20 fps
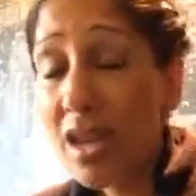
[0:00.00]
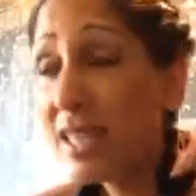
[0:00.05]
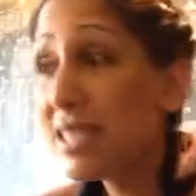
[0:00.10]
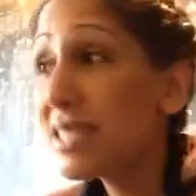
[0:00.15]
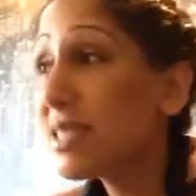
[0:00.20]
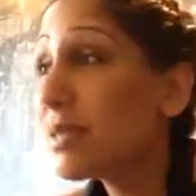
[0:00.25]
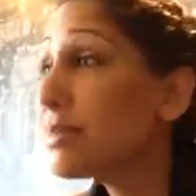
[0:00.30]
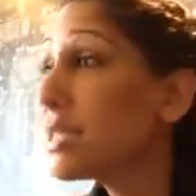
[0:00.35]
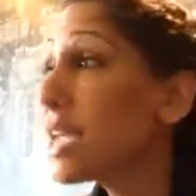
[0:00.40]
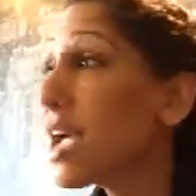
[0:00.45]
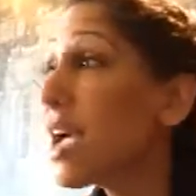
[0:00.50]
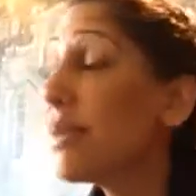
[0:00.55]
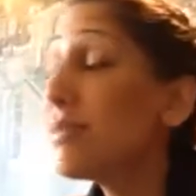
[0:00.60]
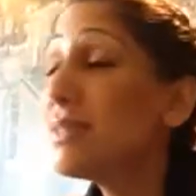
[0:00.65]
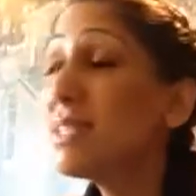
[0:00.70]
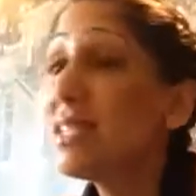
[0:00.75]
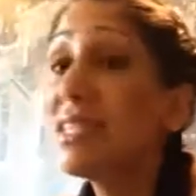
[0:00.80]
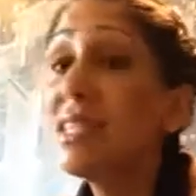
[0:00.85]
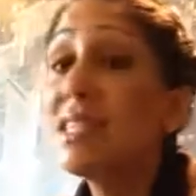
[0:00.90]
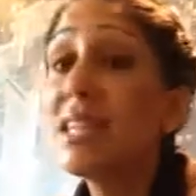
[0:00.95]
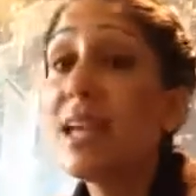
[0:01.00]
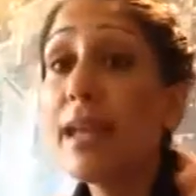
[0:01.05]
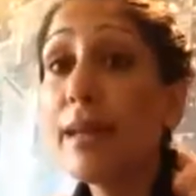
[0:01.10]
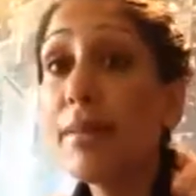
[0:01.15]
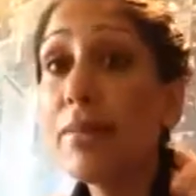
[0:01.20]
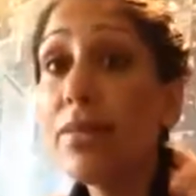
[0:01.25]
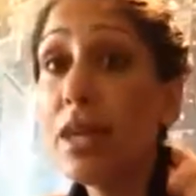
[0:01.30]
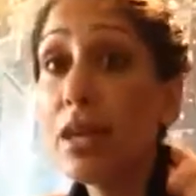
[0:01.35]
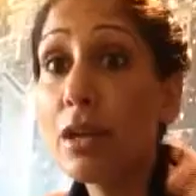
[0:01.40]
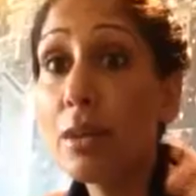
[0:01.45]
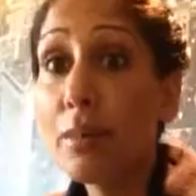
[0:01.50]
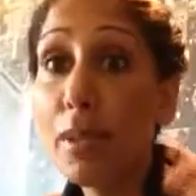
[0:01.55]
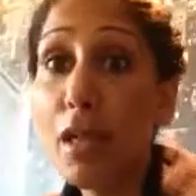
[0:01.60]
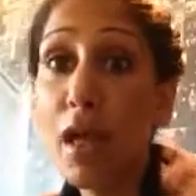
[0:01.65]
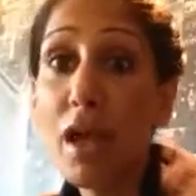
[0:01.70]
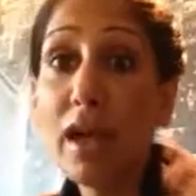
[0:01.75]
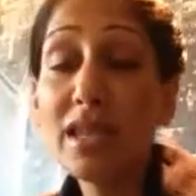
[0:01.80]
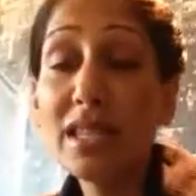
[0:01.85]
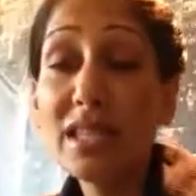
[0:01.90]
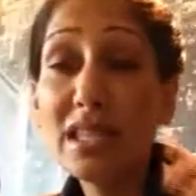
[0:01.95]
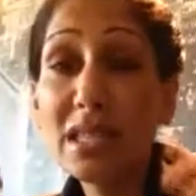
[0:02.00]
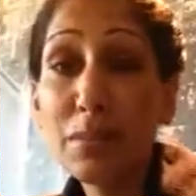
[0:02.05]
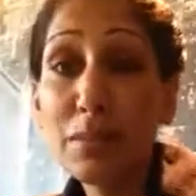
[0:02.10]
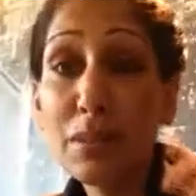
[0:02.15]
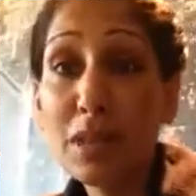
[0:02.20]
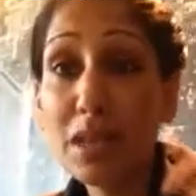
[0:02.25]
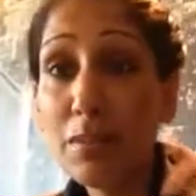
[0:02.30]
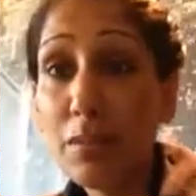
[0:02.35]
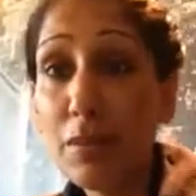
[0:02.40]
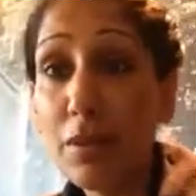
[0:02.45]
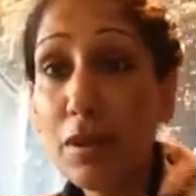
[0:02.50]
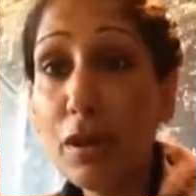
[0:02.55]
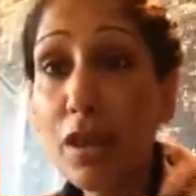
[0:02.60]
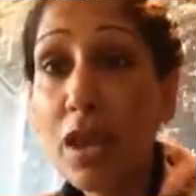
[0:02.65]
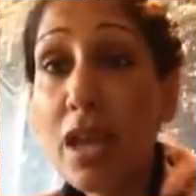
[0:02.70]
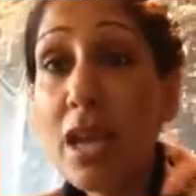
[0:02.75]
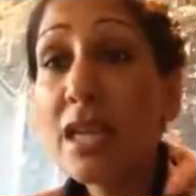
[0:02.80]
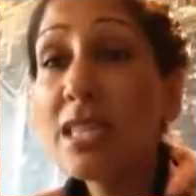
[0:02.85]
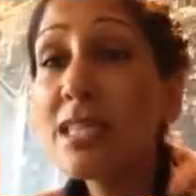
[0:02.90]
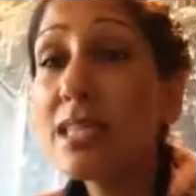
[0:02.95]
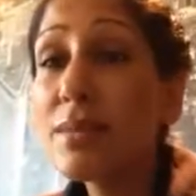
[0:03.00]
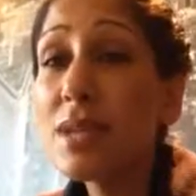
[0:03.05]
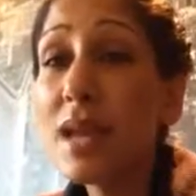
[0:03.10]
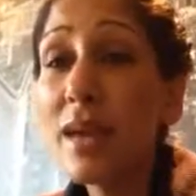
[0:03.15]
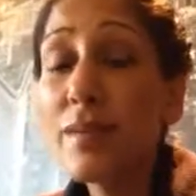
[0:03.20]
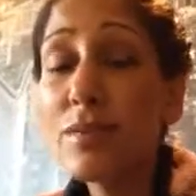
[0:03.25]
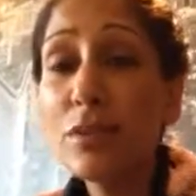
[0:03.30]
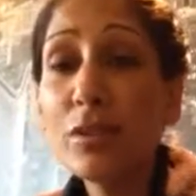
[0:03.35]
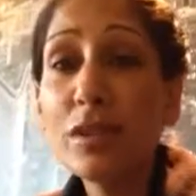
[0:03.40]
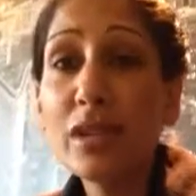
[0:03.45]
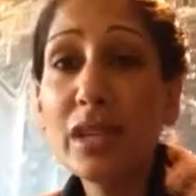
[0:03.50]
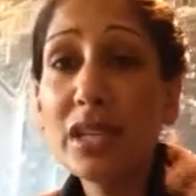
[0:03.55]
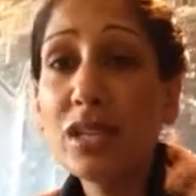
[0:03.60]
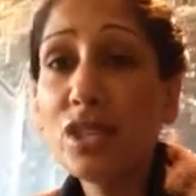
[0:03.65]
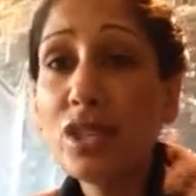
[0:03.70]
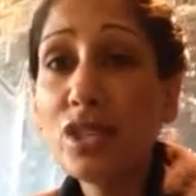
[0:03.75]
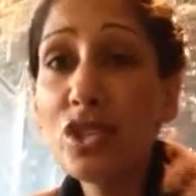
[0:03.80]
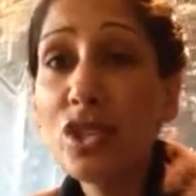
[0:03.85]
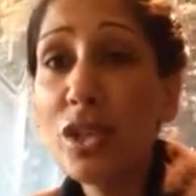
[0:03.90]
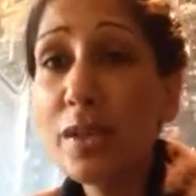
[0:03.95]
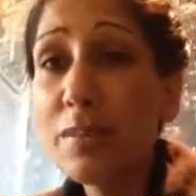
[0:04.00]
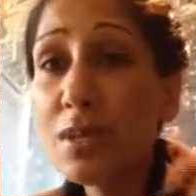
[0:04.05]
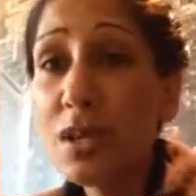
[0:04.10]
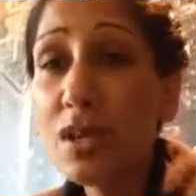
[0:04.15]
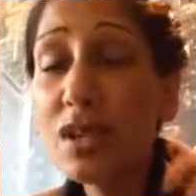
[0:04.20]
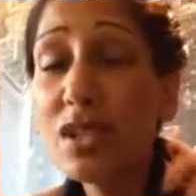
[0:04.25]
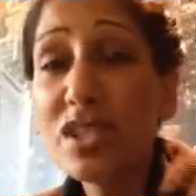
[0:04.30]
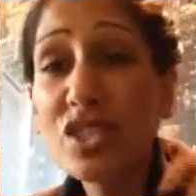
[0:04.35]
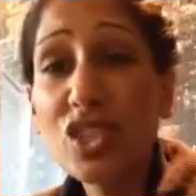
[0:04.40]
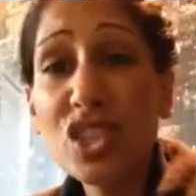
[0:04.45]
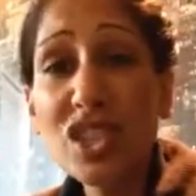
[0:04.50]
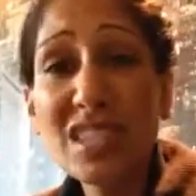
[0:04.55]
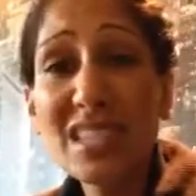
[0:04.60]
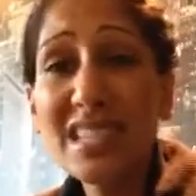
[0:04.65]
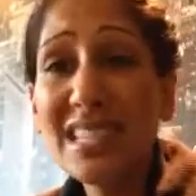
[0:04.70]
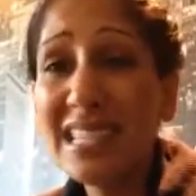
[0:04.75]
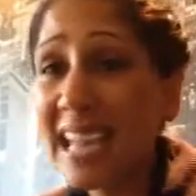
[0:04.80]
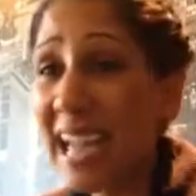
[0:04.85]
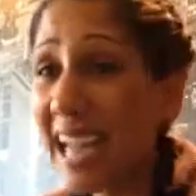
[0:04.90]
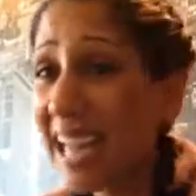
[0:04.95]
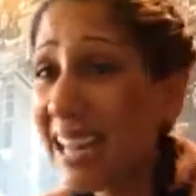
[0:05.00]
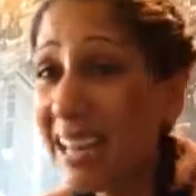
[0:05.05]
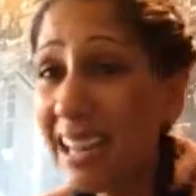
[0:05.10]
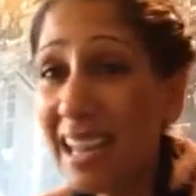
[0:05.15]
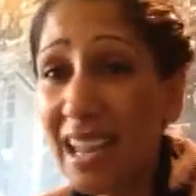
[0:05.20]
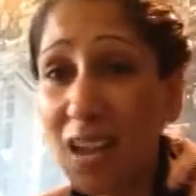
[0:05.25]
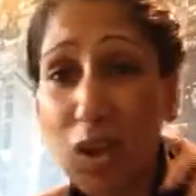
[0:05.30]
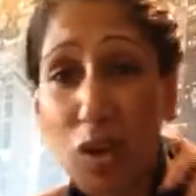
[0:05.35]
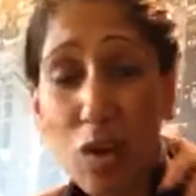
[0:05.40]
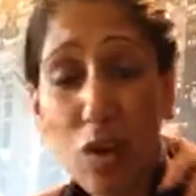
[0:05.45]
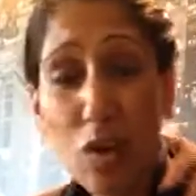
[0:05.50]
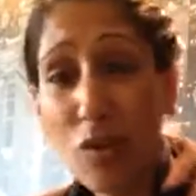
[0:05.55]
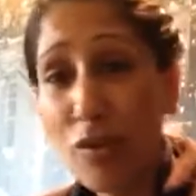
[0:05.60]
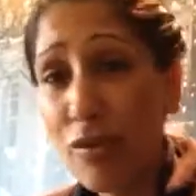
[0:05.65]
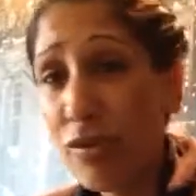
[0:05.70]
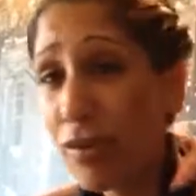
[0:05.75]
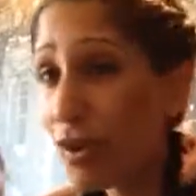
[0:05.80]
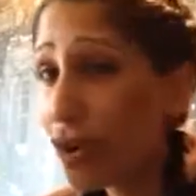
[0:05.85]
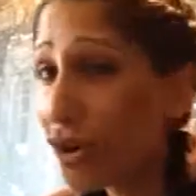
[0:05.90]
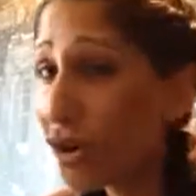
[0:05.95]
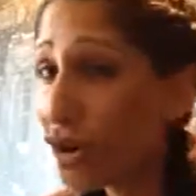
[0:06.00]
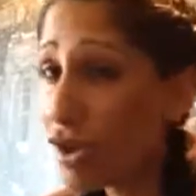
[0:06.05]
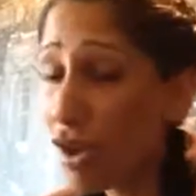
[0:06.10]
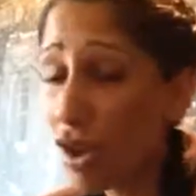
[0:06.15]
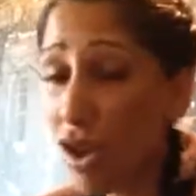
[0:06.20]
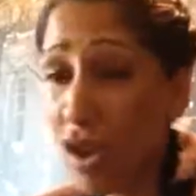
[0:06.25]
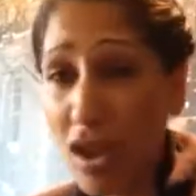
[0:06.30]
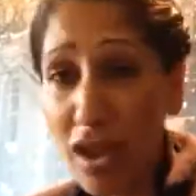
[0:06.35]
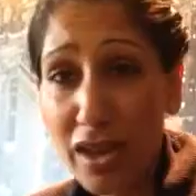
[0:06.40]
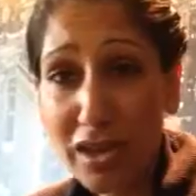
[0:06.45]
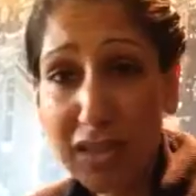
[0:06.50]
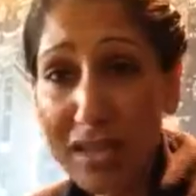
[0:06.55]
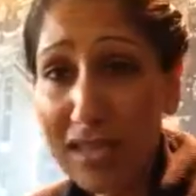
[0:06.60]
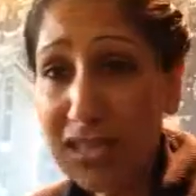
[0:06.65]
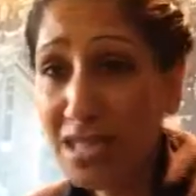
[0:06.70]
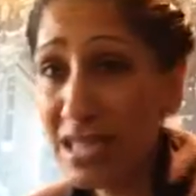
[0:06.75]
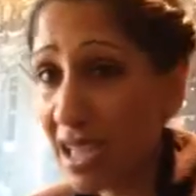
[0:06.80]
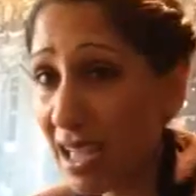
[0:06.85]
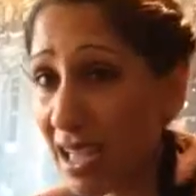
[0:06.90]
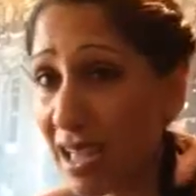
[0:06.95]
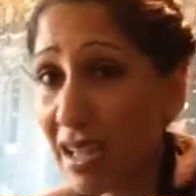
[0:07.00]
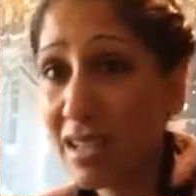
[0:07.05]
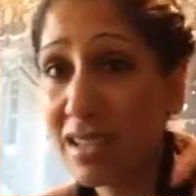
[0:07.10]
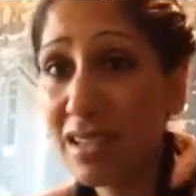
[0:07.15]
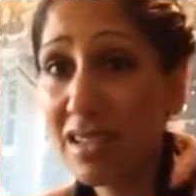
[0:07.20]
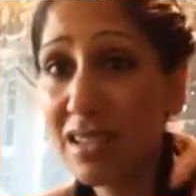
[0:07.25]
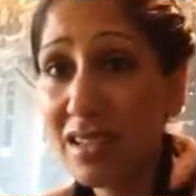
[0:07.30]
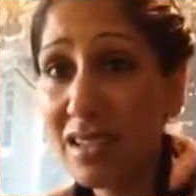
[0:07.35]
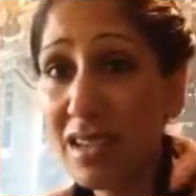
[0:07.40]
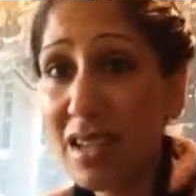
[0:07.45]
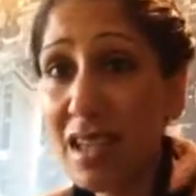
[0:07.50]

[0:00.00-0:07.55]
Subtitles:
Sometimes the same thing applies to people. Sometimes relationships are just dead, over, gone, done.